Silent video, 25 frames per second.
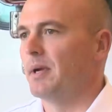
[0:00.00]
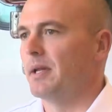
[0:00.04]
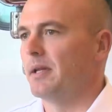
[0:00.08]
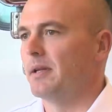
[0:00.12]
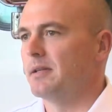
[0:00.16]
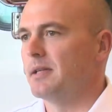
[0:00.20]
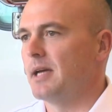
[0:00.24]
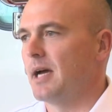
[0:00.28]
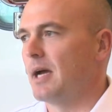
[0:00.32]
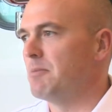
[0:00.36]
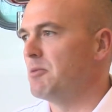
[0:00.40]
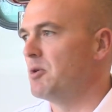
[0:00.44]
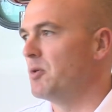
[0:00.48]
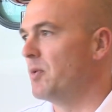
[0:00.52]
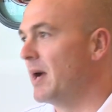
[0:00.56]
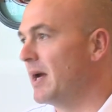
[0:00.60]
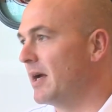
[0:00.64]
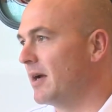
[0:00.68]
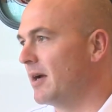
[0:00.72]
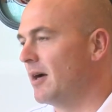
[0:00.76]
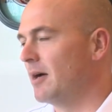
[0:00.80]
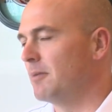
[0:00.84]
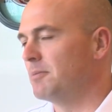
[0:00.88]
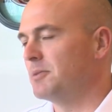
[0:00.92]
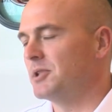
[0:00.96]
By the time you
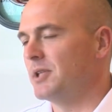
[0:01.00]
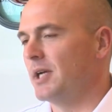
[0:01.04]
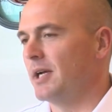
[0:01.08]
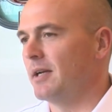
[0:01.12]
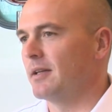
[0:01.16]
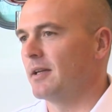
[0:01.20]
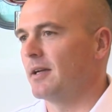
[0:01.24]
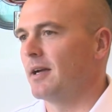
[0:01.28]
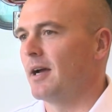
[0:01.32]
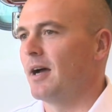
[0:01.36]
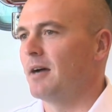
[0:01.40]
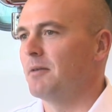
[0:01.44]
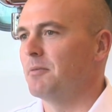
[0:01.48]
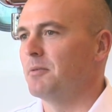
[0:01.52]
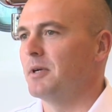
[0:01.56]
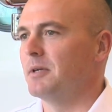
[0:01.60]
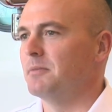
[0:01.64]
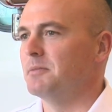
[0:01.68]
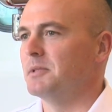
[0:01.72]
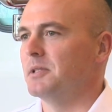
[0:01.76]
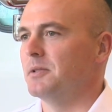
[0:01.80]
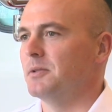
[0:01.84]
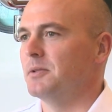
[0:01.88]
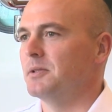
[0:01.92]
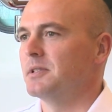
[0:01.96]
wake up, shake the
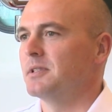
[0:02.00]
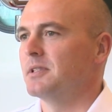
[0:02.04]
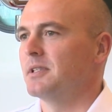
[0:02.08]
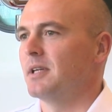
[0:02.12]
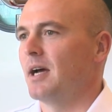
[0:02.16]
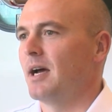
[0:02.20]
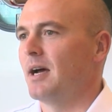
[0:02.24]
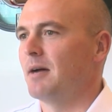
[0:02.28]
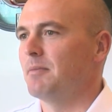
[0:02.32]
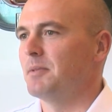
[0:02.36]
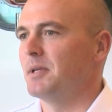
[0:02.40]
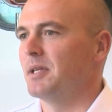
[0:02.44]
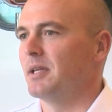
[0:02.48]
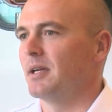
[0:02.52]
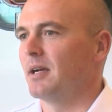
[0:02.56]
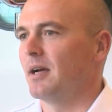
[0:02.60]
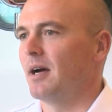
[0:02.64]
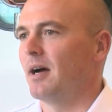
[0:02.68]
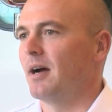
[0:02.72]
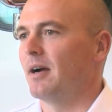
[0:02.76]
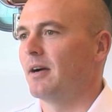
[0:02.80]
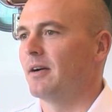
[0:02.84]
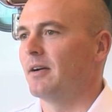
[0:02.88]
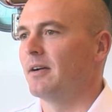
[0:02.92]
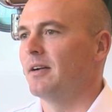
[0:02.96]
cobwebs loose, hop in the
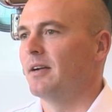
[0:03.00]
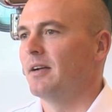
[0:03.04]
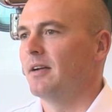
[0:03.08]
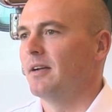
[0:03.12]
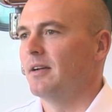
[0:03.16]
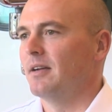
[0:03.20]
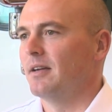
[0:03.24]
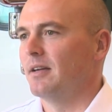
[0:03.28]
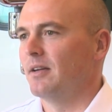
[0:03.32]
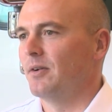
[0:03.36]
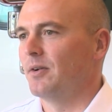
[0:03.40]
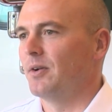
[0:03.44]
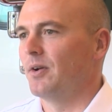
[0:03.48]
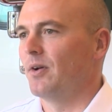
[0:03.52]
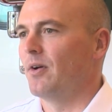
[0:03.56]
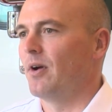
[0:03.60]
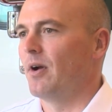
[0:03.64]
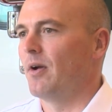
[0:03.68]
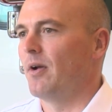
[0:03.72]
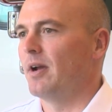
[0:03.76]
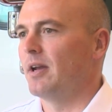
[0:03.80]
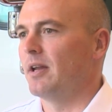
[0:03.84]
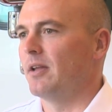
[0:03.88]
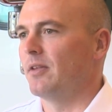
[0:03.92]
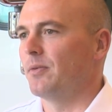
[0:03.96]
car, you know, you're
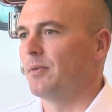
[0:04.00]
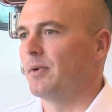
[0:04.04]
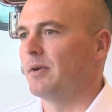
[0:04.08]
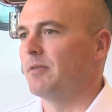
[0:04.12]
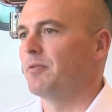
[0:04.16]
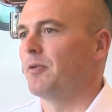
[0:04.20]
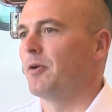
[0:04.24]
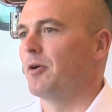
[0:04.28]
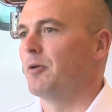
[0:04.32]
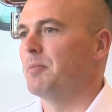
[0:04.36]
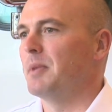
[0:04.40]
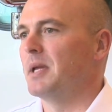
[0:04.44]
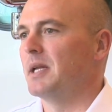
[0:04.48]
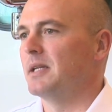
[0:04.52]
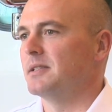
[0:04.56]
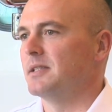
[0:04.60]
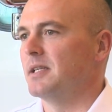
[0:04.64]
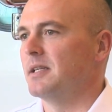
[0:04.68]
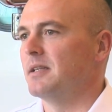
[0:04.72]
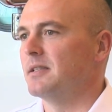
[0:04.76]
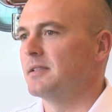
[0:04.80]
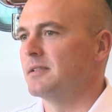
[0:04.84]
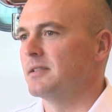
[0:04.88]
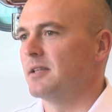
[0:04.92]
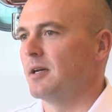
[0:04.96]
already three, four minutes into